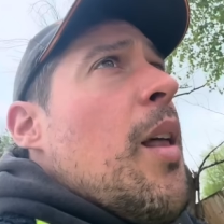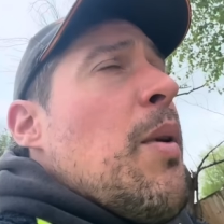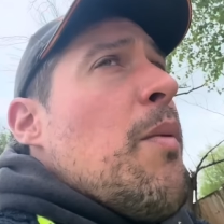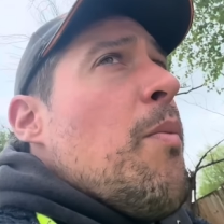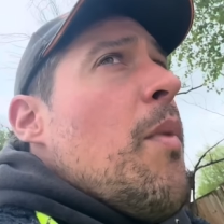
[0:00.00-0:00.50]

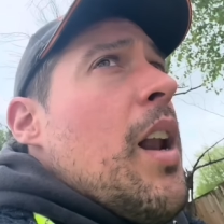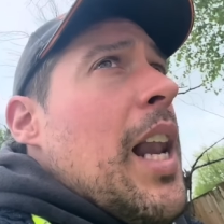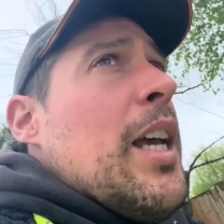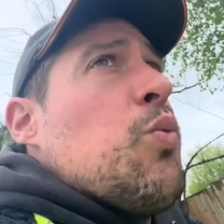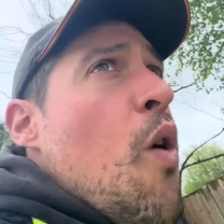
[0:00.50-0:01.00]
be
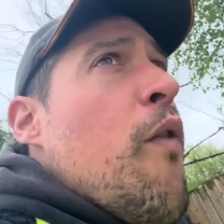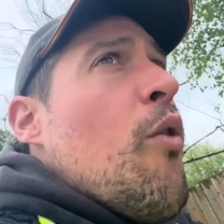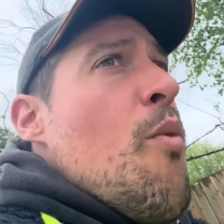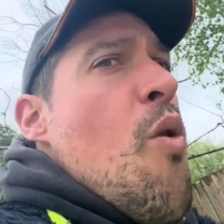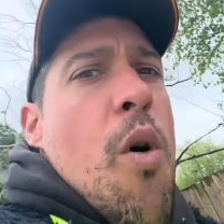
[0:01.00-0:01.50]
less
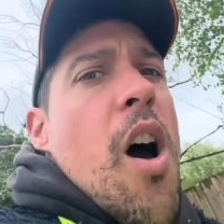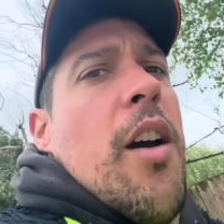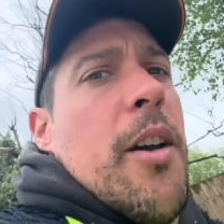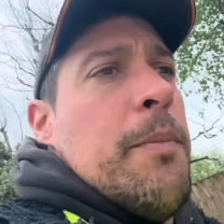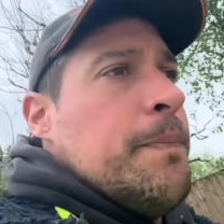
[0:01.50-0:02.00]
waffle, more work.